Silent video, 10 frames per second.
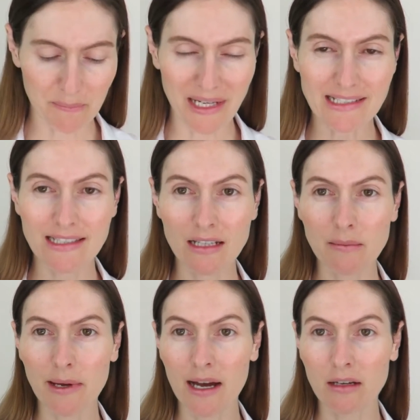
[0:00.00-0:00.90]
Best thing
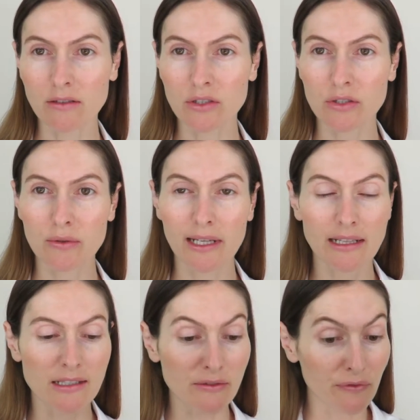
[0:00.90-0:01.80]
about doing
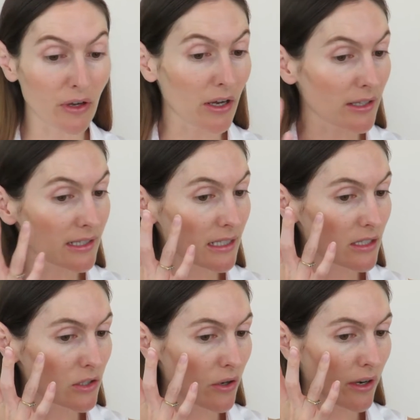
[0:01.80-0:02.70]
this first
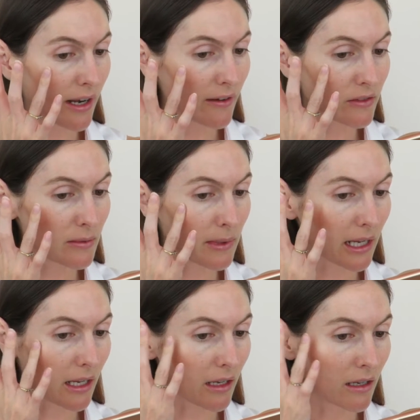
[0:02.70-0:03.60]
is you don't have to
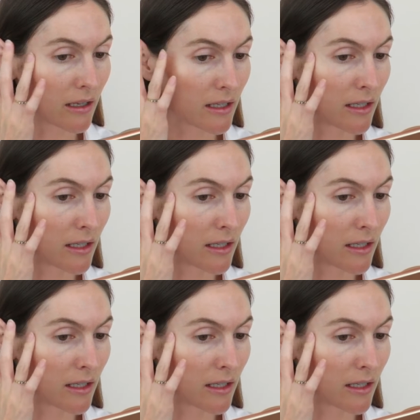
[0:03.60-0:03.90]
be